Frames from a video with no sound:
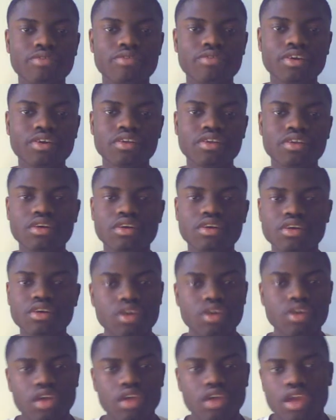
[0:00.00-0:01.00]
field.
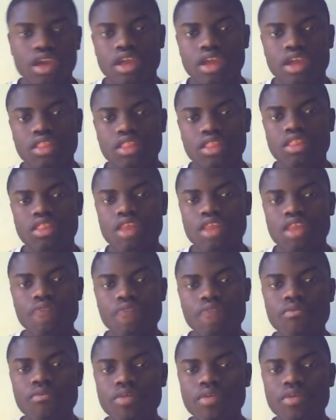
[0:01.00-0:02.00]
It's never
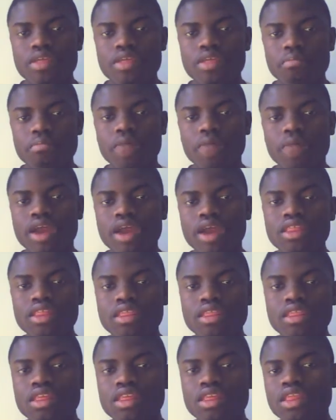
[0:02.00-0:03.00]
really
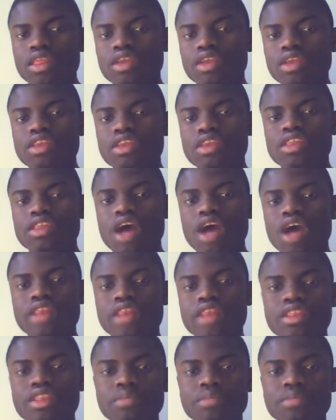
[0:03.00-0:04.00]
minuses, it just
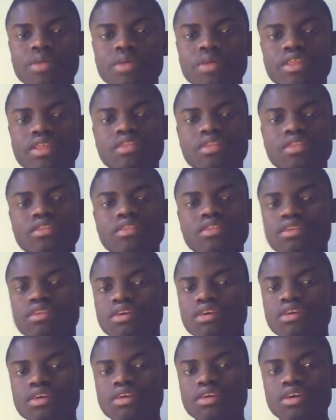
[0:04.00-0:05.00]
constantly pluses.
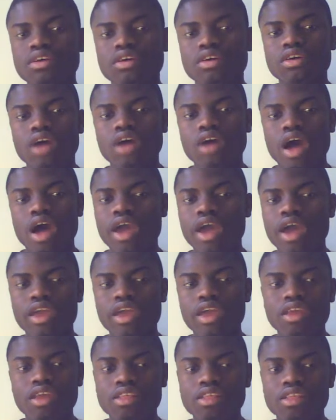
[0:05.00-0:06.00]
I
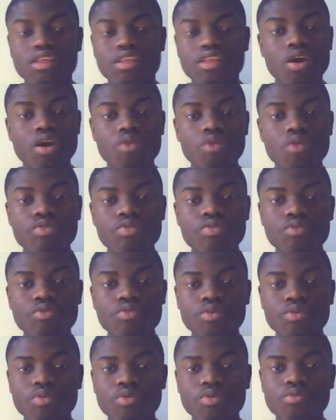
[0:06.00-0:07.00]
go through
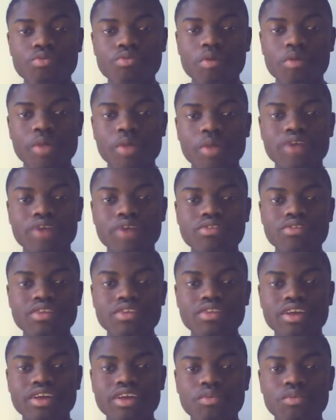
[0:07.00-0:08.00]
duels where I'm actually
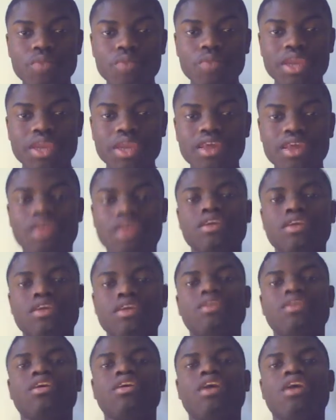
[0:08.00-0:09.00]
like waiting
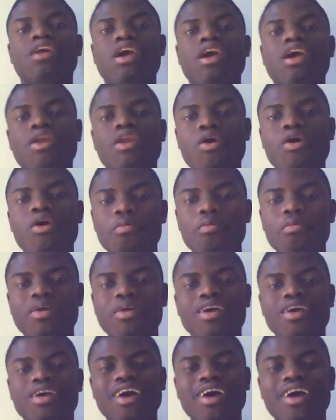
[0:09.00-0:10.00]
and hoping
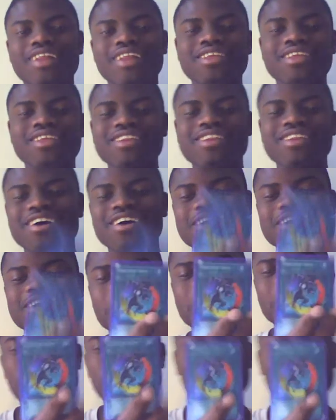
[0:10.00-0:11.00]
on this card coming